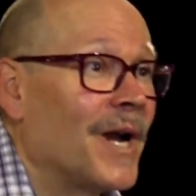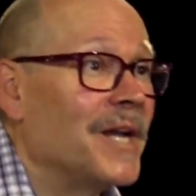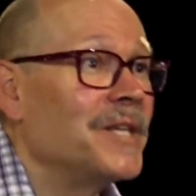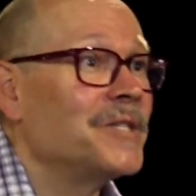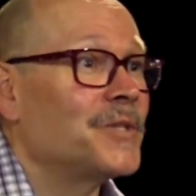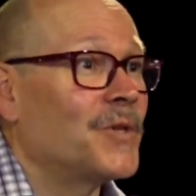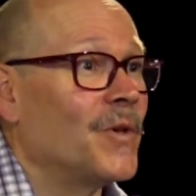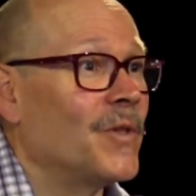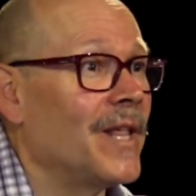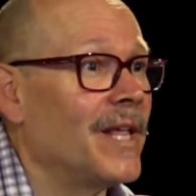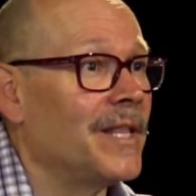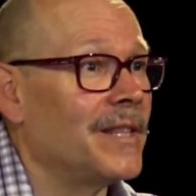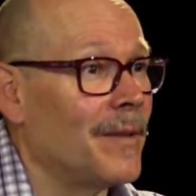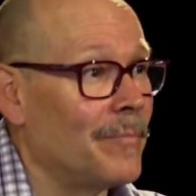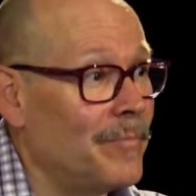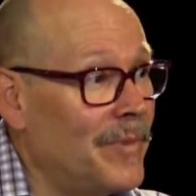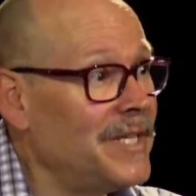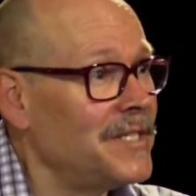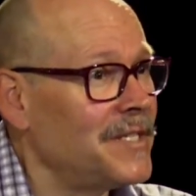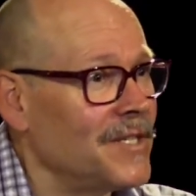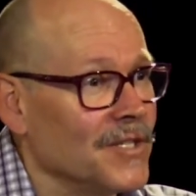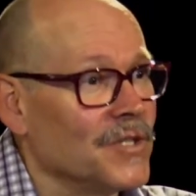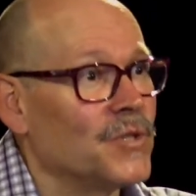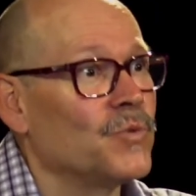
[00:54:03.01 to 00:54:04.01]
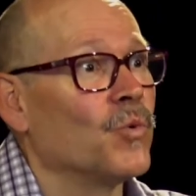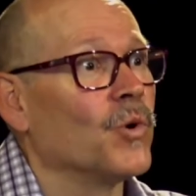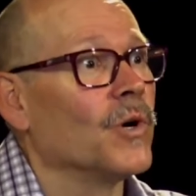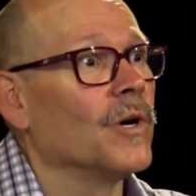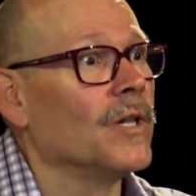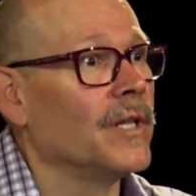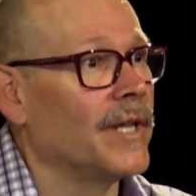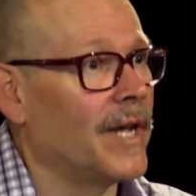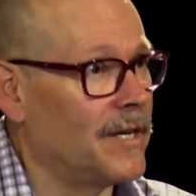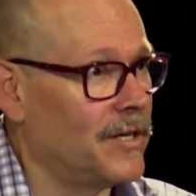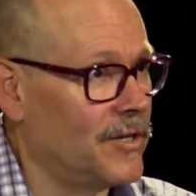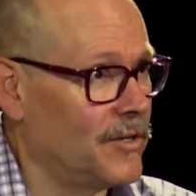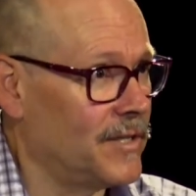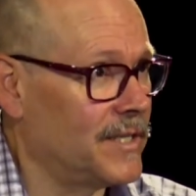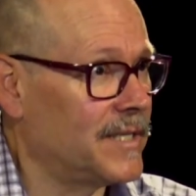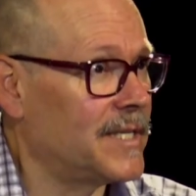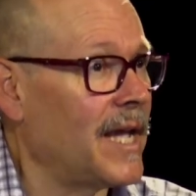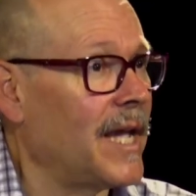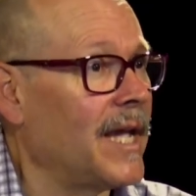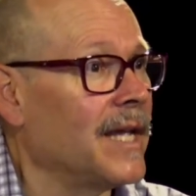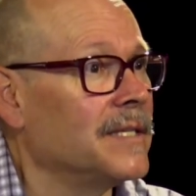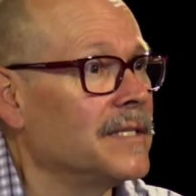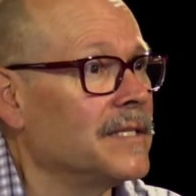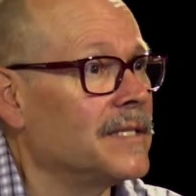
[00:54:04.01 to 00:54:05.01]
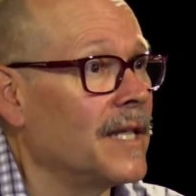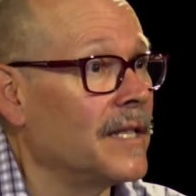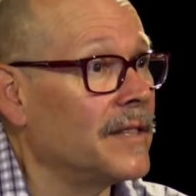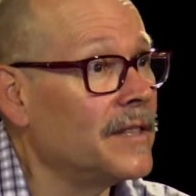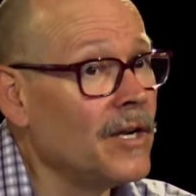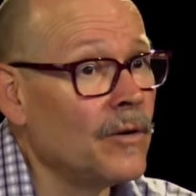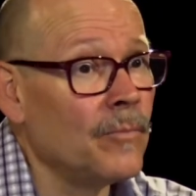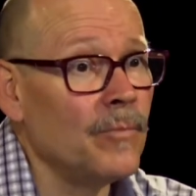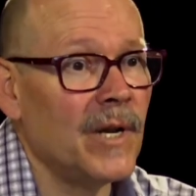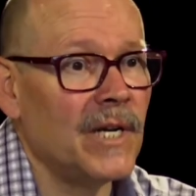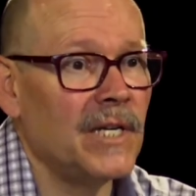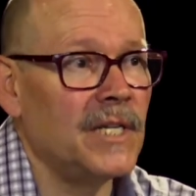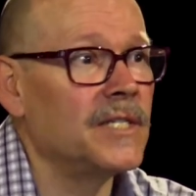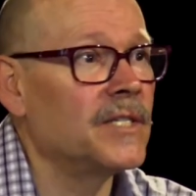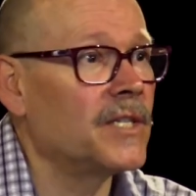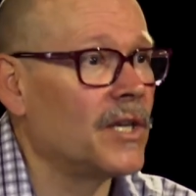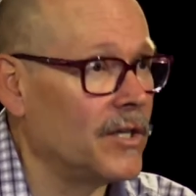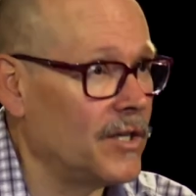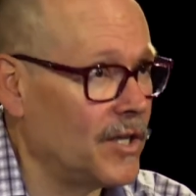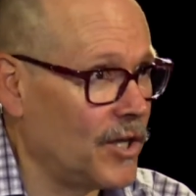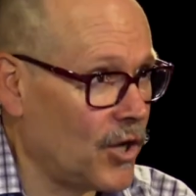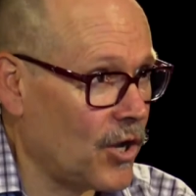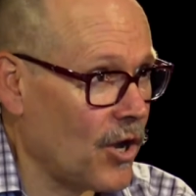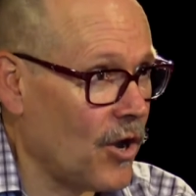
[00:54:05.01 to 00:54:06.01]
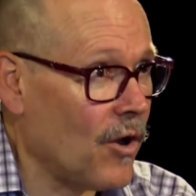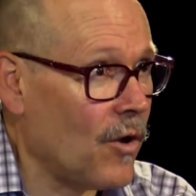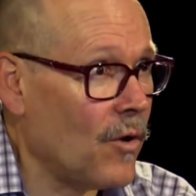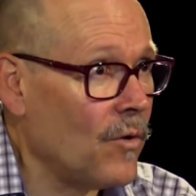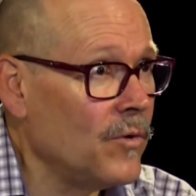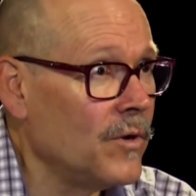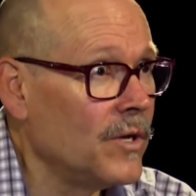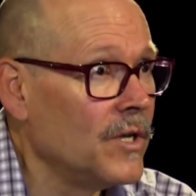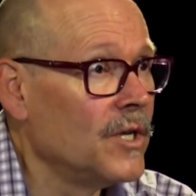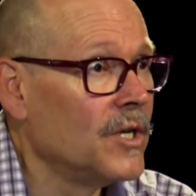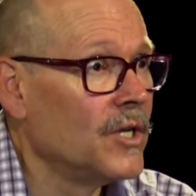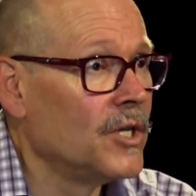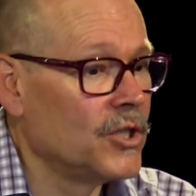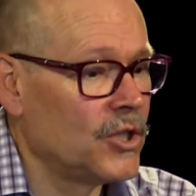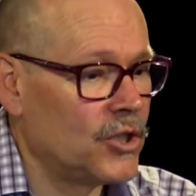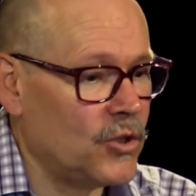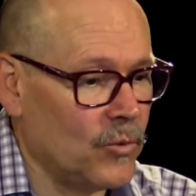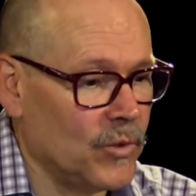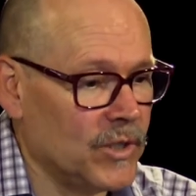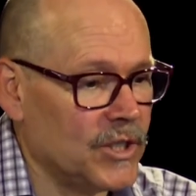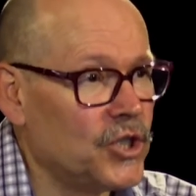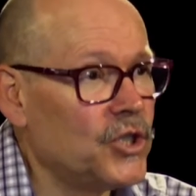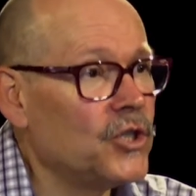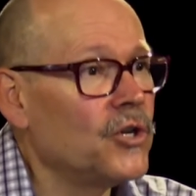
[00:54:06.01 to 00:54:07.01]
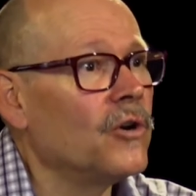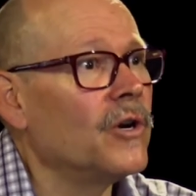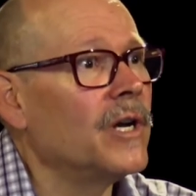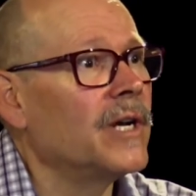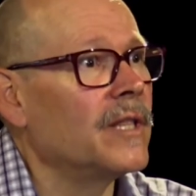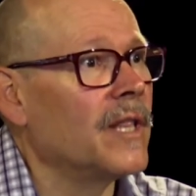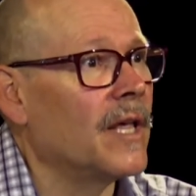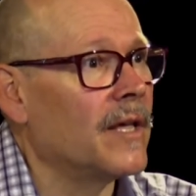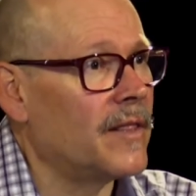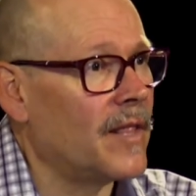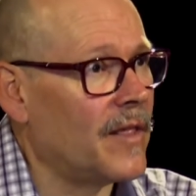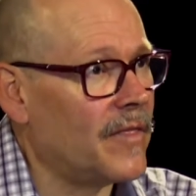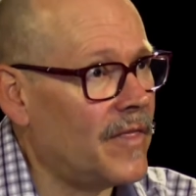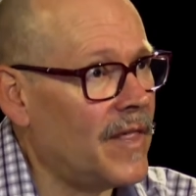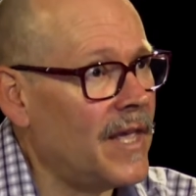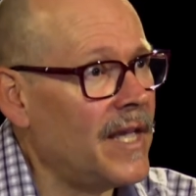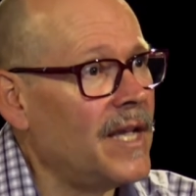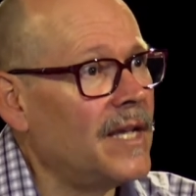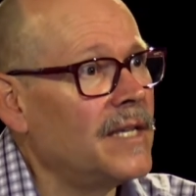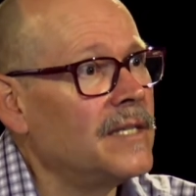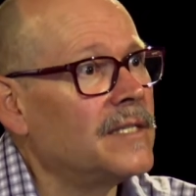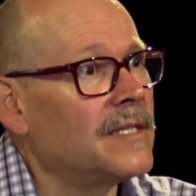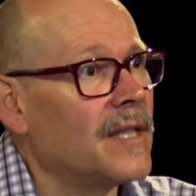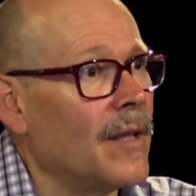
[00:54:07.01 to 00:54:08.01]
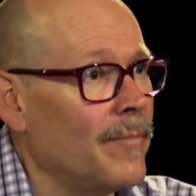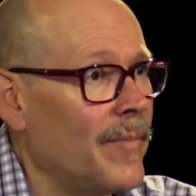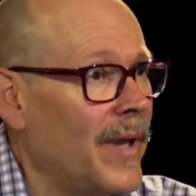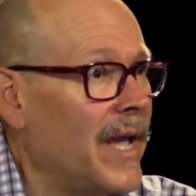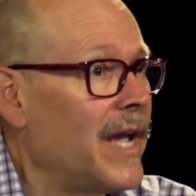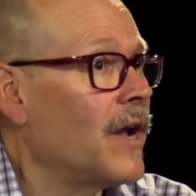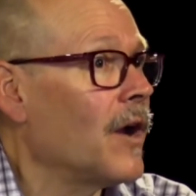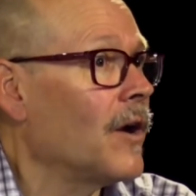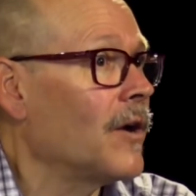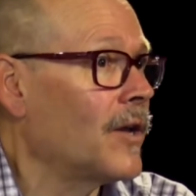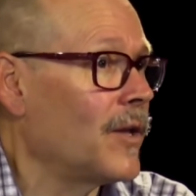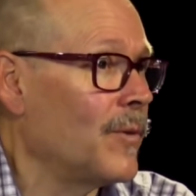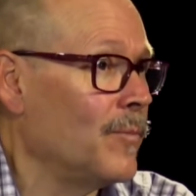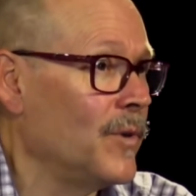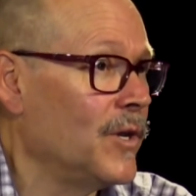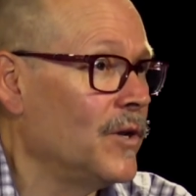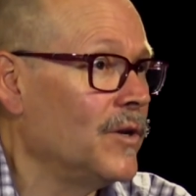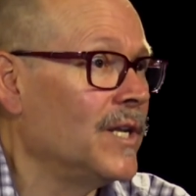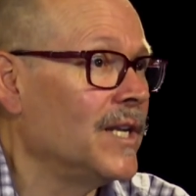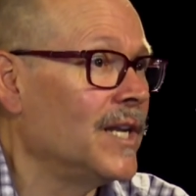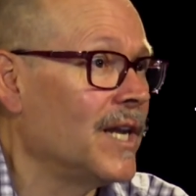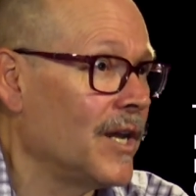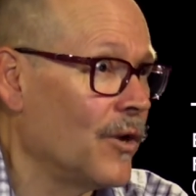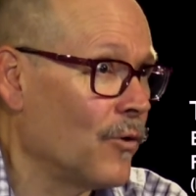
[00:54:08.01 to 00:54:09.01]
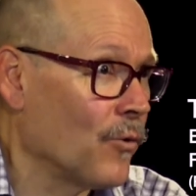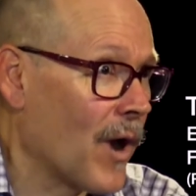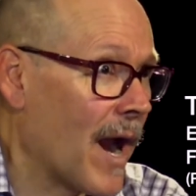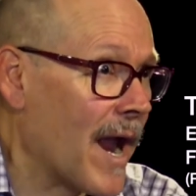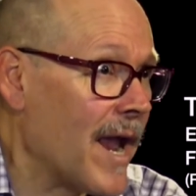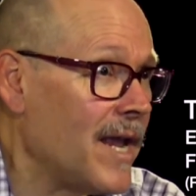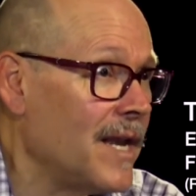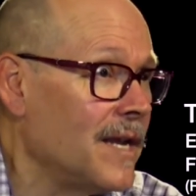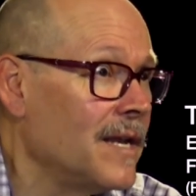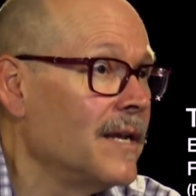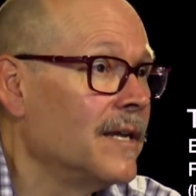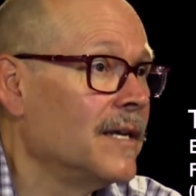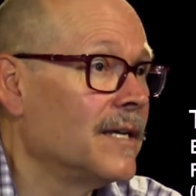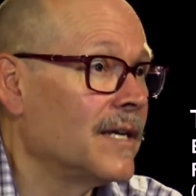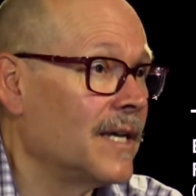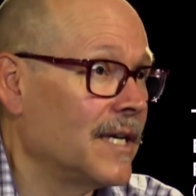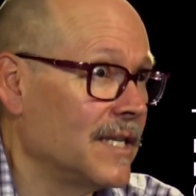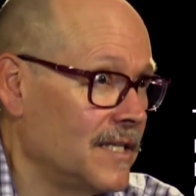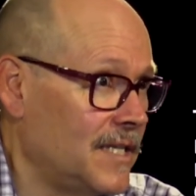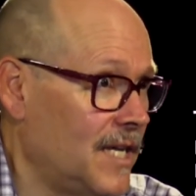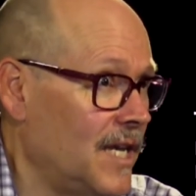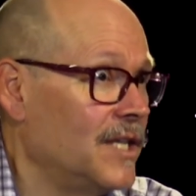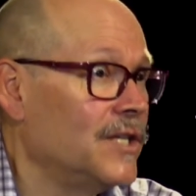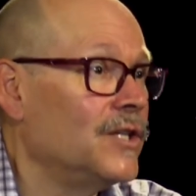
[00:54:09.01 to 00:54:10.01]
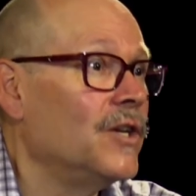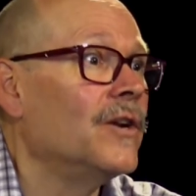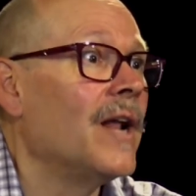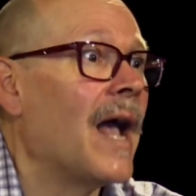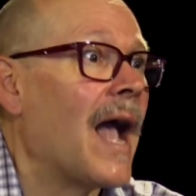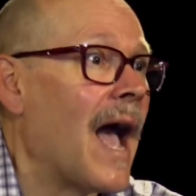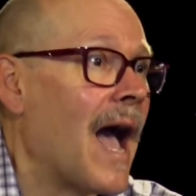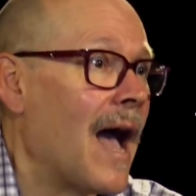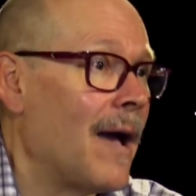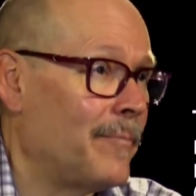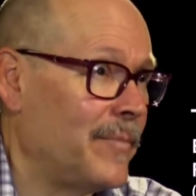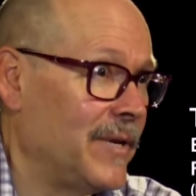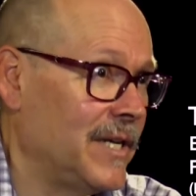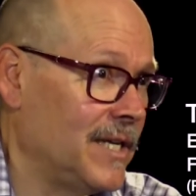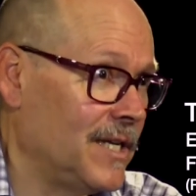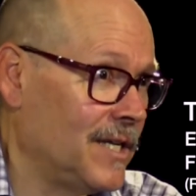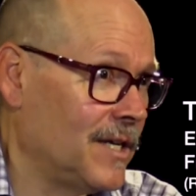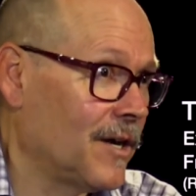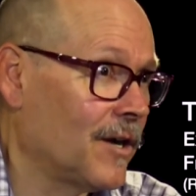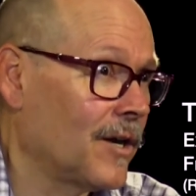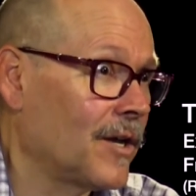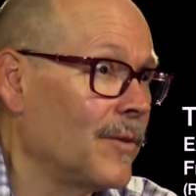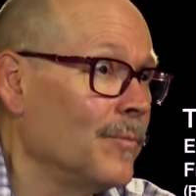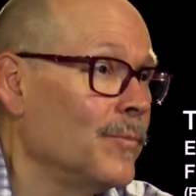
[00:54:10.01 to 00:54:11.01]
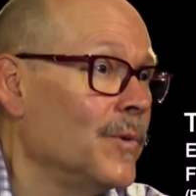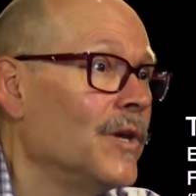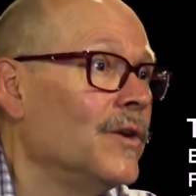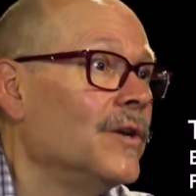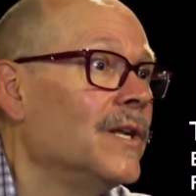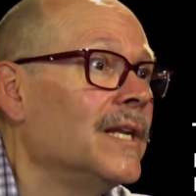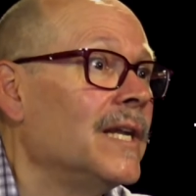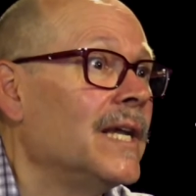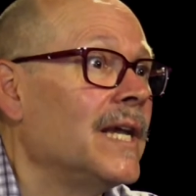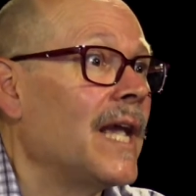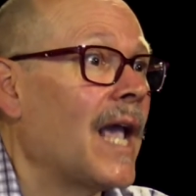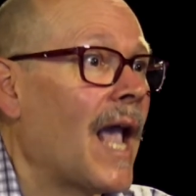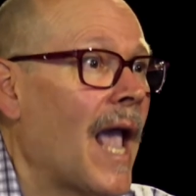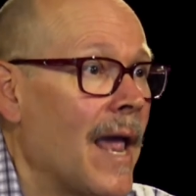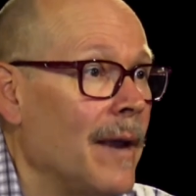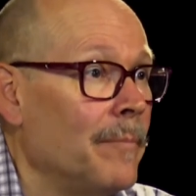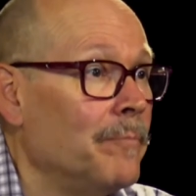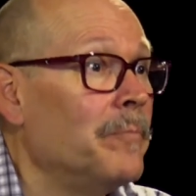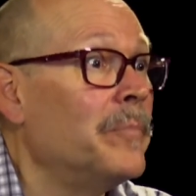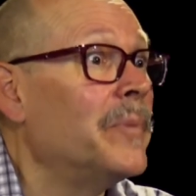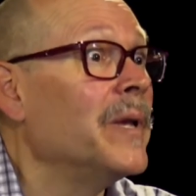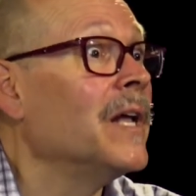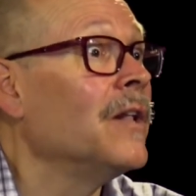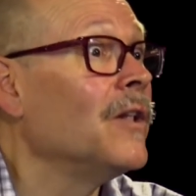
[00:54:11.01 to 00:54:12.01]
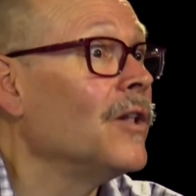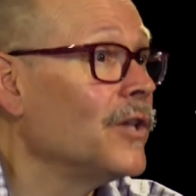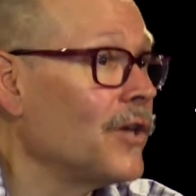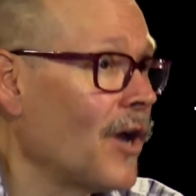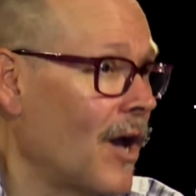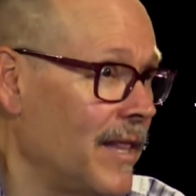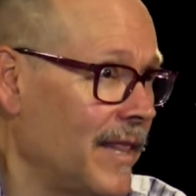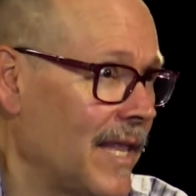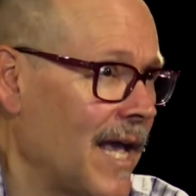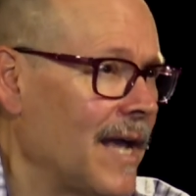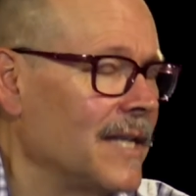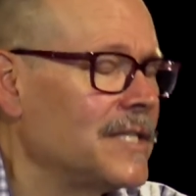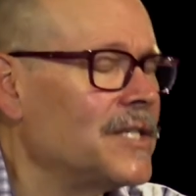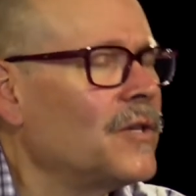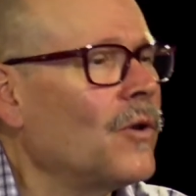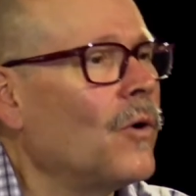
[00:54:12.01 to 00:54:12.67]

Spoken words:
right? So that the business world understands that their money is going to go to ensuring that the things that make our community great continue to happen in our community and build on that.